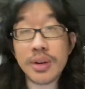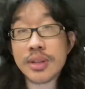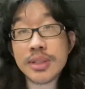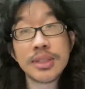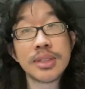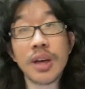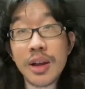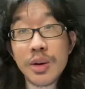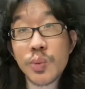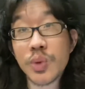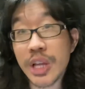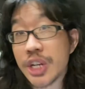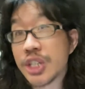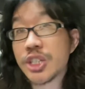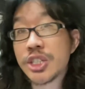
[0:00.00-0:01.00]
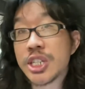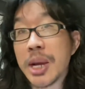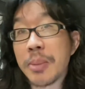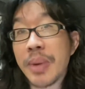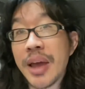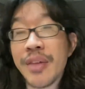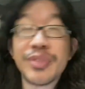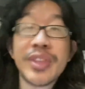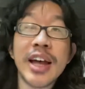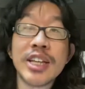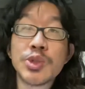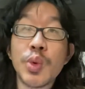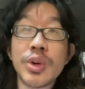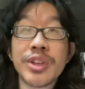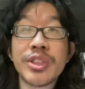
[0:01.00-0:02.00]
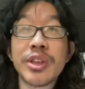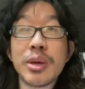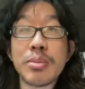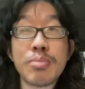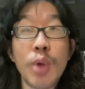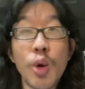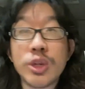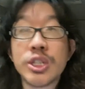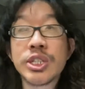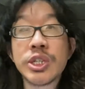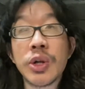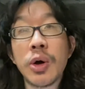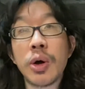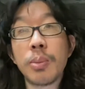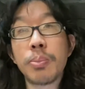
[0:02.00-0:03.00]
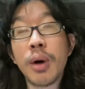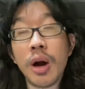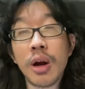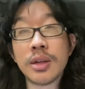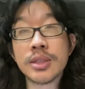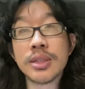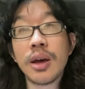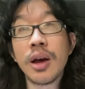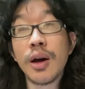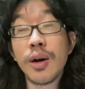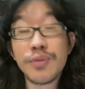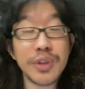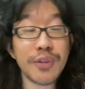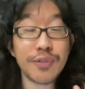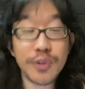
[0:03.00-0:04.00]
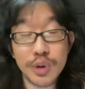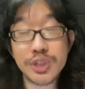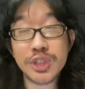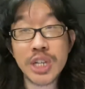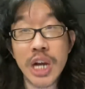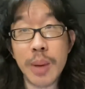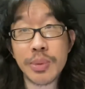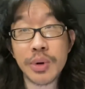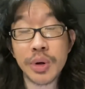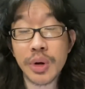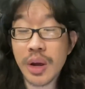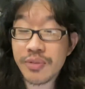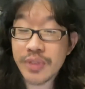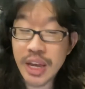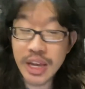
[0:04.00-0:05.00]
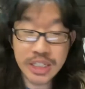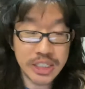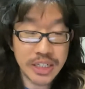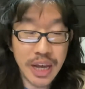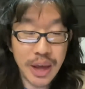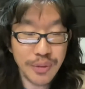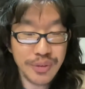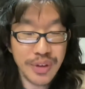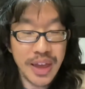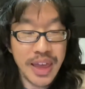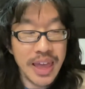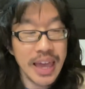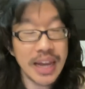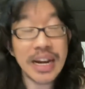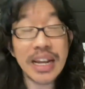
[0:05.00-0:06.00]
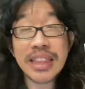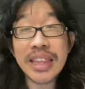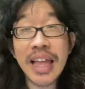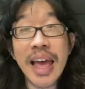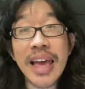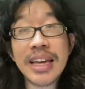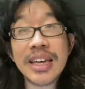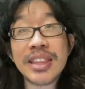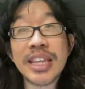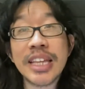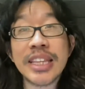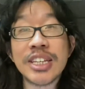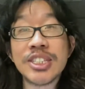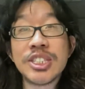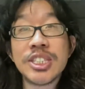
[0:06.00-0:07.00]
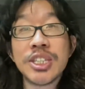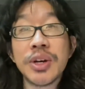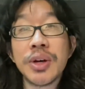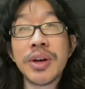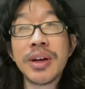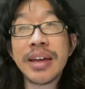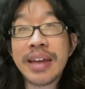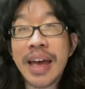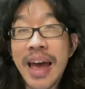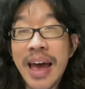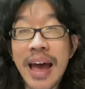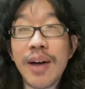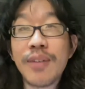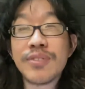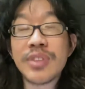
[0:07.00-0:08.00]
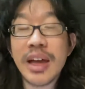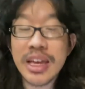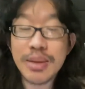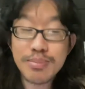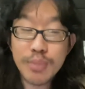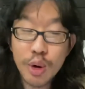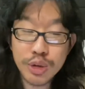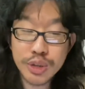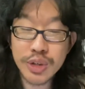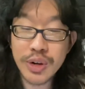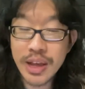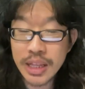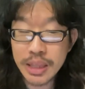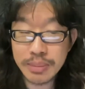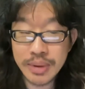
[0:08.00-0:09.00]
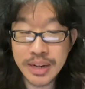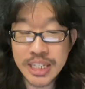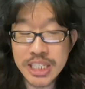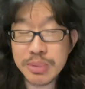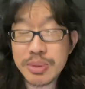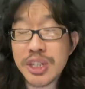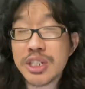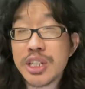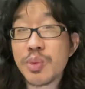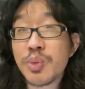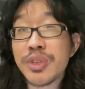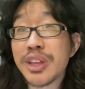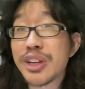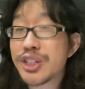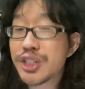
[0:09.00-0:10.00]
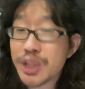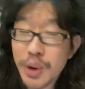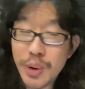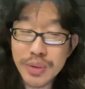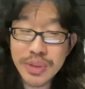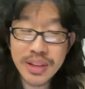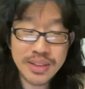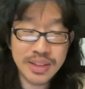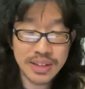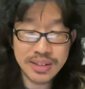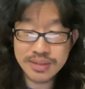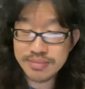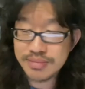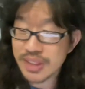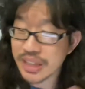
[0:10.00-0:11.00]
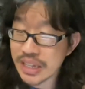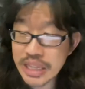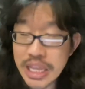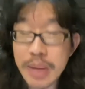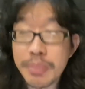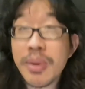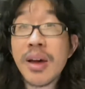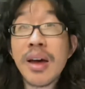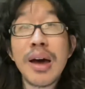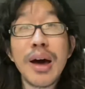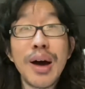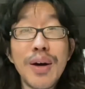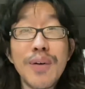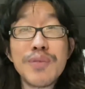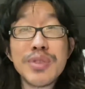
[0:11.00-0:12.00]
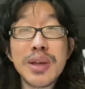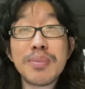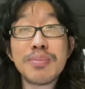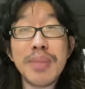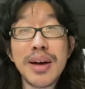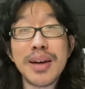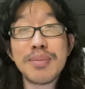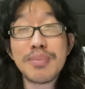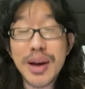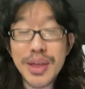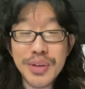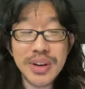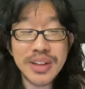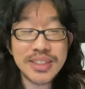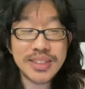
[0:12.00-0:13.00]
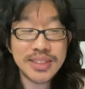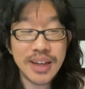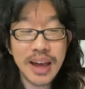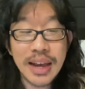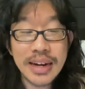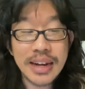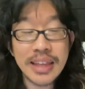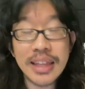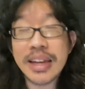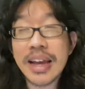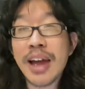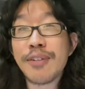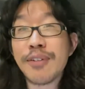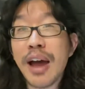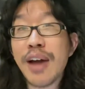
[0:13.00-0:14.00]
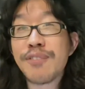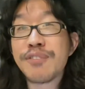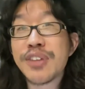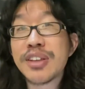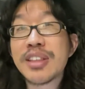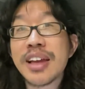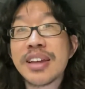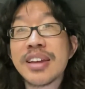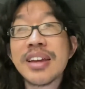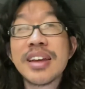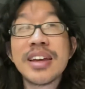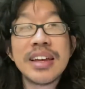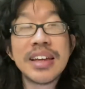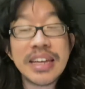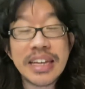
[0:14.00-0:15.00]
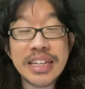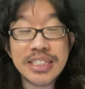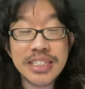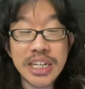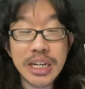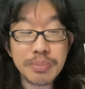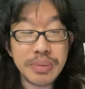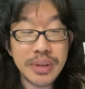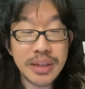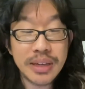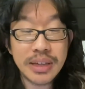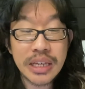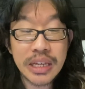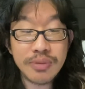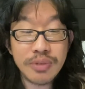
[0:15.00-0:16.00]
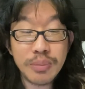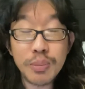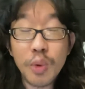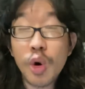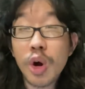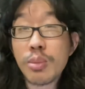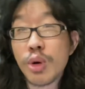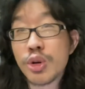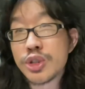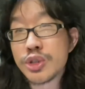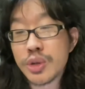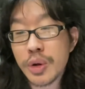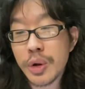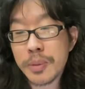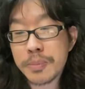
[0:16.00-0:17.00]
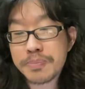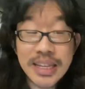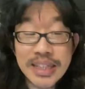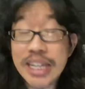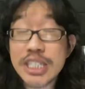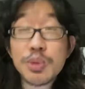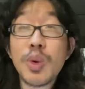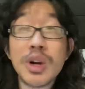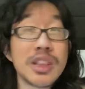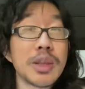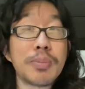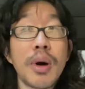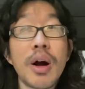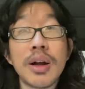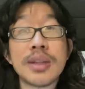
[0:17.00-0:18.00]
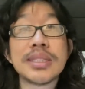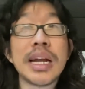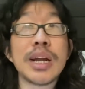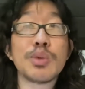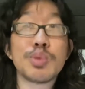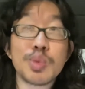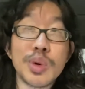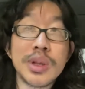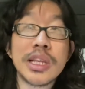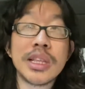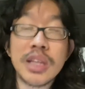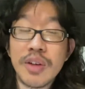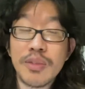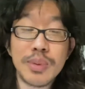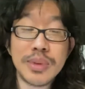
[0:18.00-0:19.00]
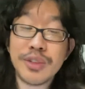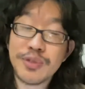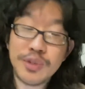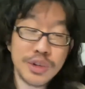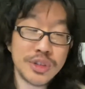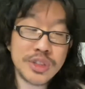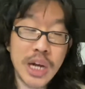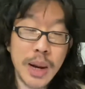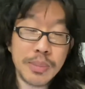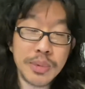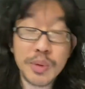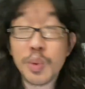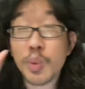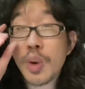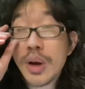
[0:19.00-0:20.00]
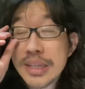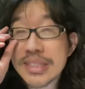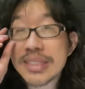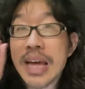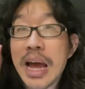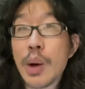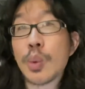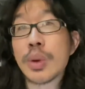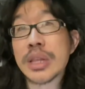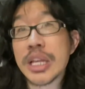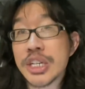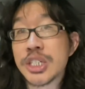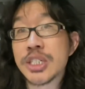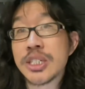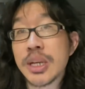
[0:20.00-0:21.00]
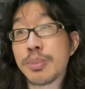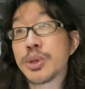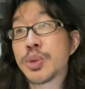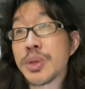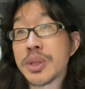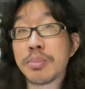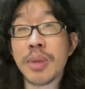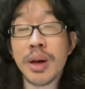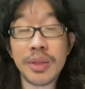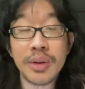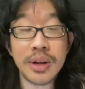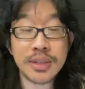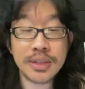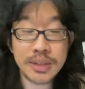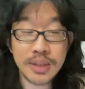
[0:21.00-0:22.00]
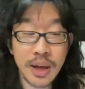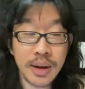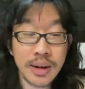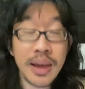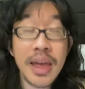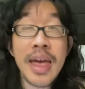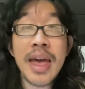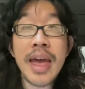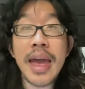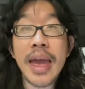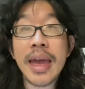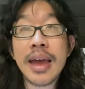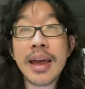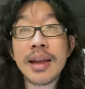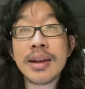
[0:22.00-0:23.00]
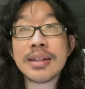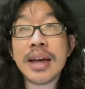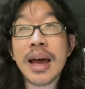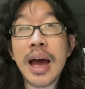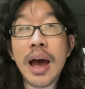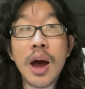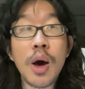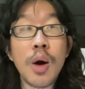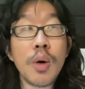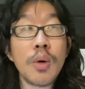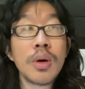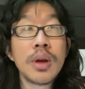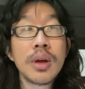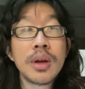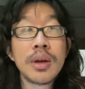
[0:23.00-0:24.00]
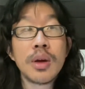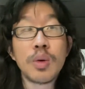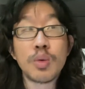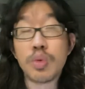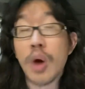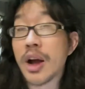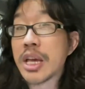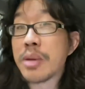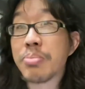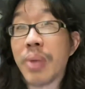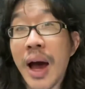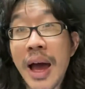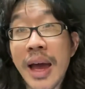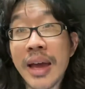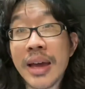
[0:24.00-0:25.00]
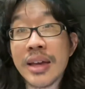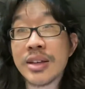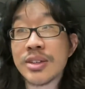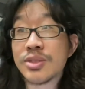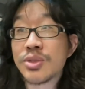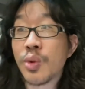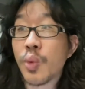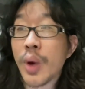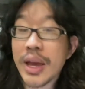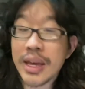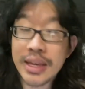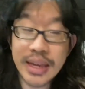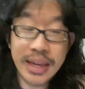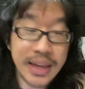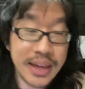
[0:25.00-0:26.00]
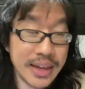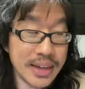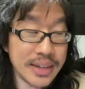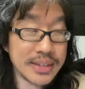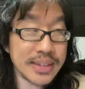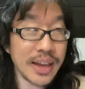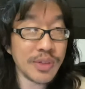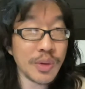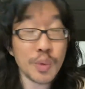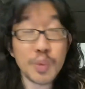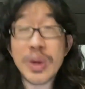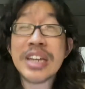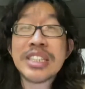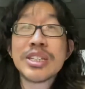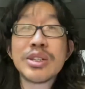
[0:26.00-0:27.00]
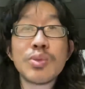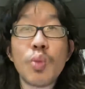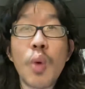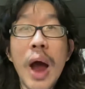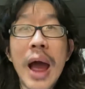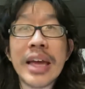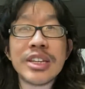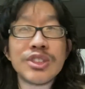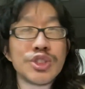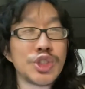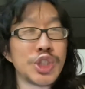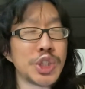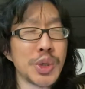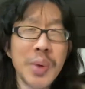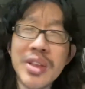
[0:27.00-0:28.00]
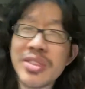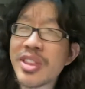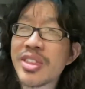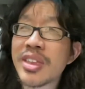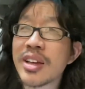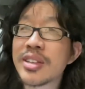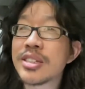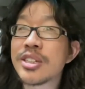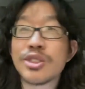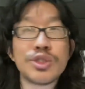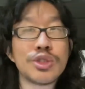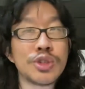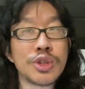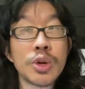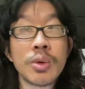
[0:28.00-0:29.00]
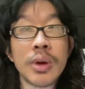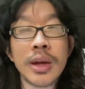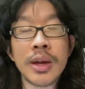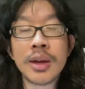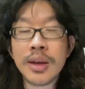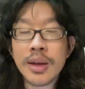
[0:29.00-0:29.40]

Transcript: and son relationship. And that's one of the emotional parts of the first chapter of KGF. And I like that they still have that emotional element, especially when they showed the clip of the mother and son. And like, I feel like it's gonna be even more emotional. That's one of the parts I really love about the first chapter, was that relationship between the mother and son and how Rocky Bai is the way he is and the reason why he's doing the things he's doing.